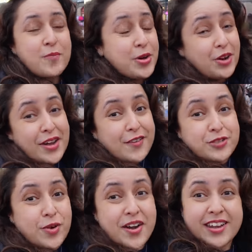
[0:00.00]
but you don't have
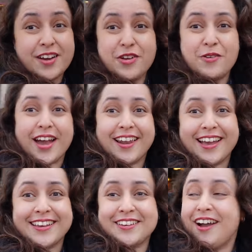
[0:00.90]
to wear it everywhere
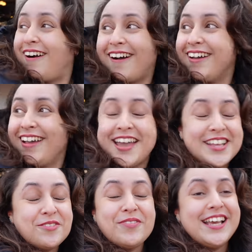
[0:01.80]
like oh
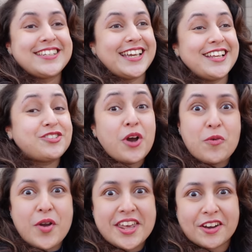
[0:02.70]
it's amazing it's so
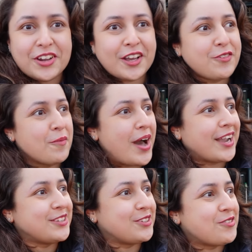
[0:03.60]
weird I feel like I've gone
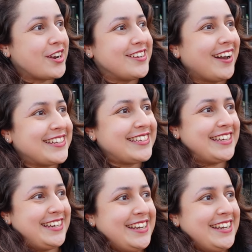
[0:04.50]
back into 2019